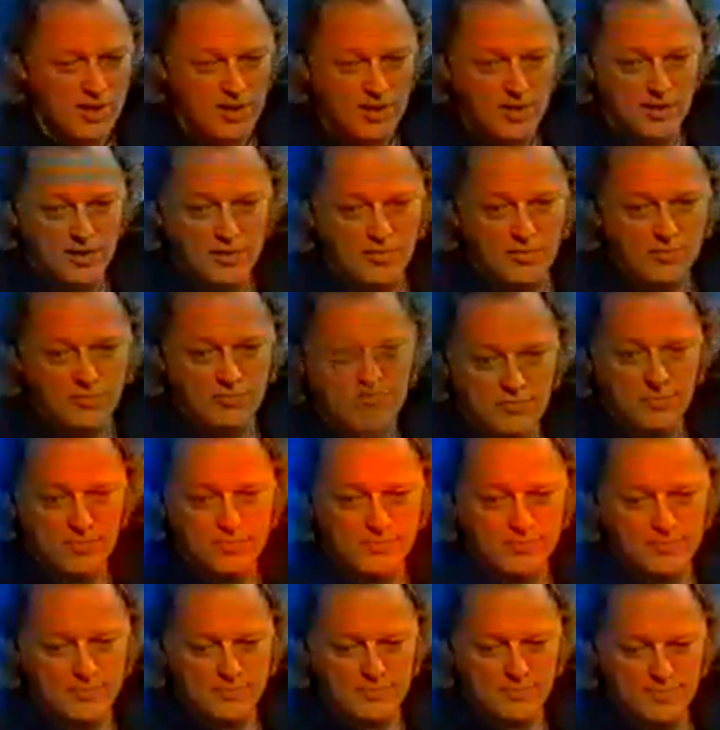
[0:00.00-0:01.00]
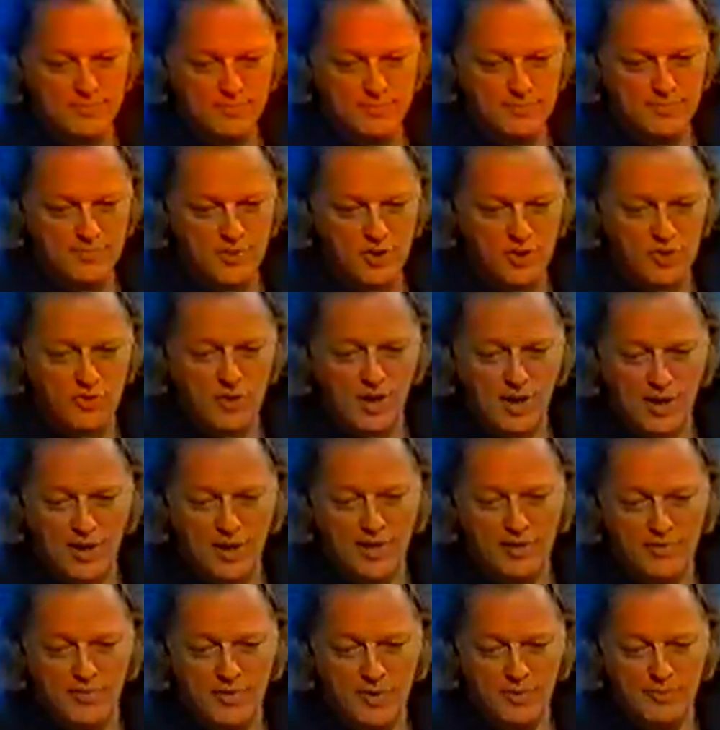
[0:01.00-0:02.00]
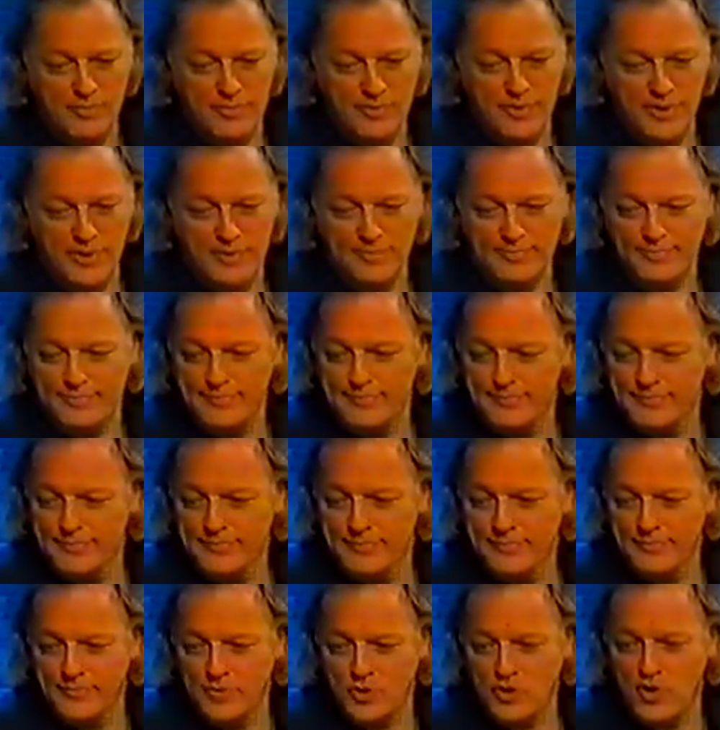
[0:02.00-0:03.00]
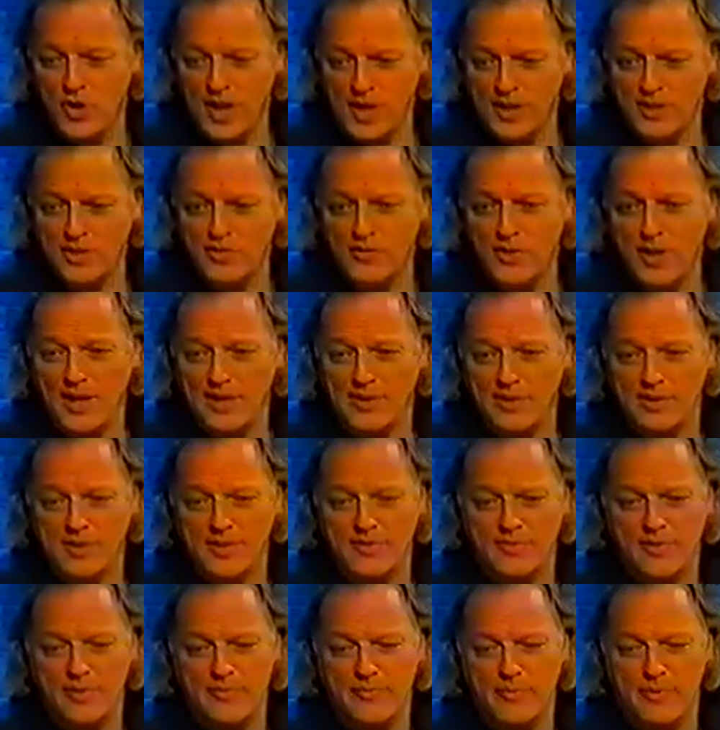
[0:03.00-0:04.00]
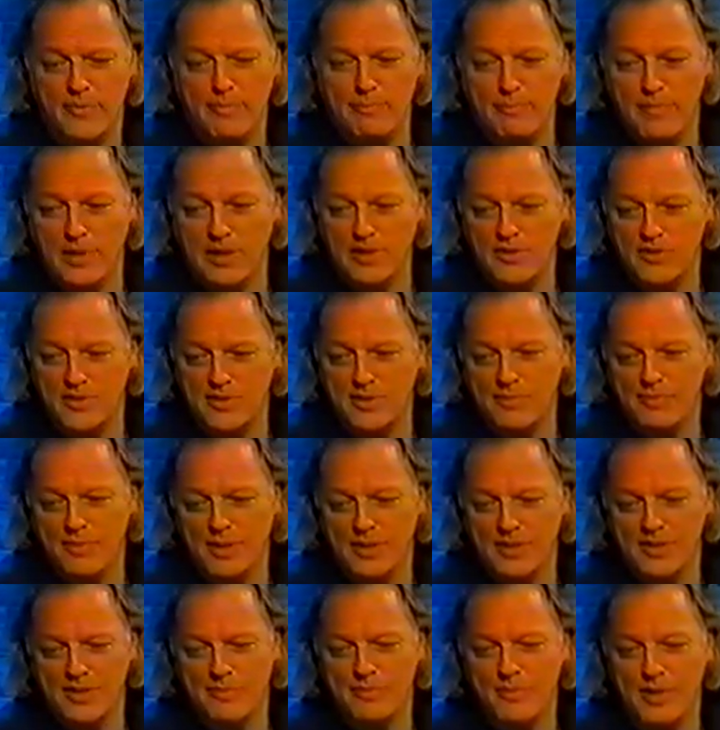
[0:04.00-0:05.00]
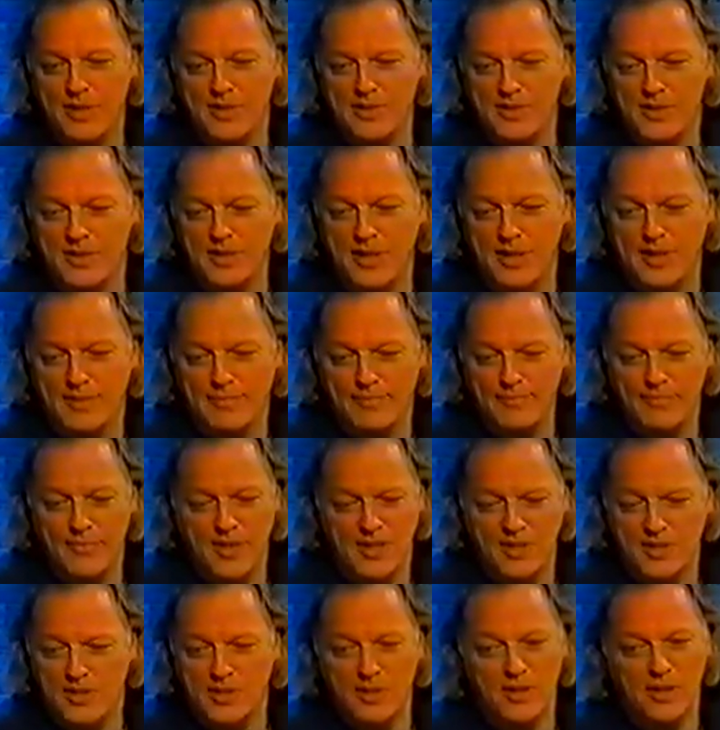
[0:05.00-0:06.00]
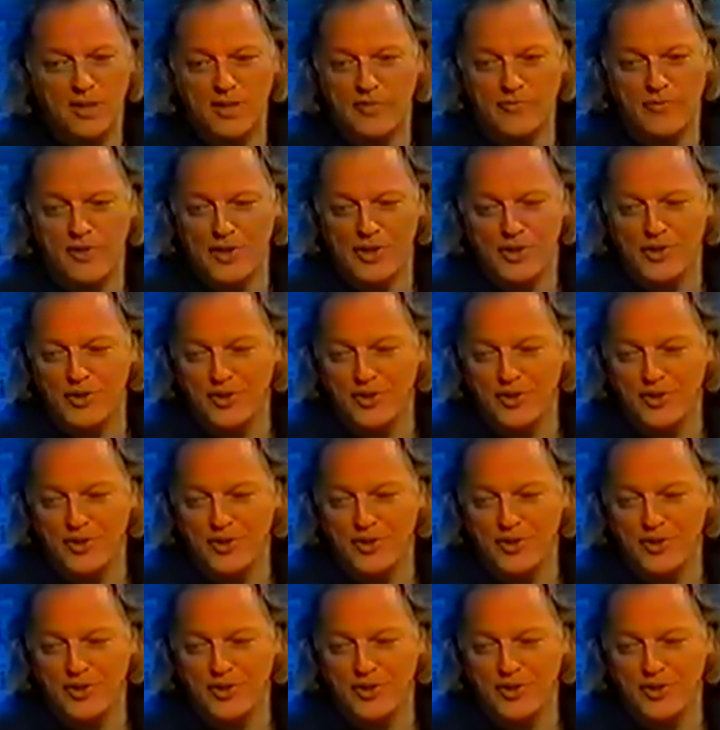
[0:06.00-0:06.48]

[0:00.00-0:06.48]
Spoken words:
hard and struggle over them for trying to write things for months and months and months, and they still aren't very